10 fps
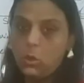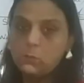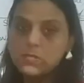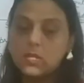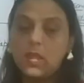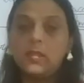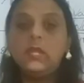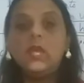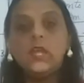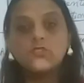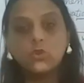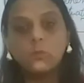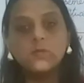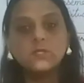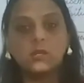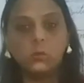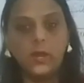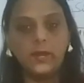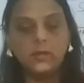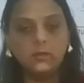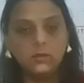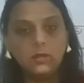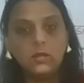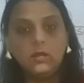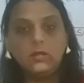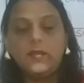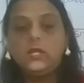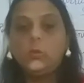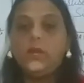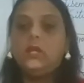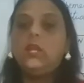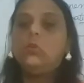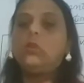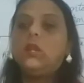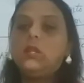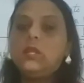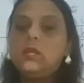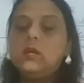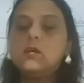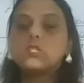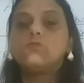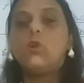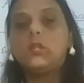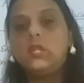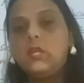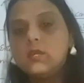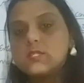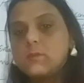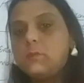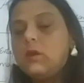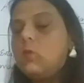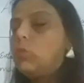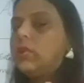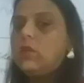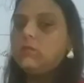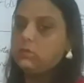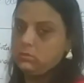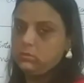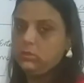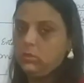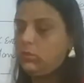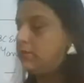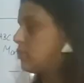obviously any age group is required, like 20 to 30 years, 40 years above, whatever you need to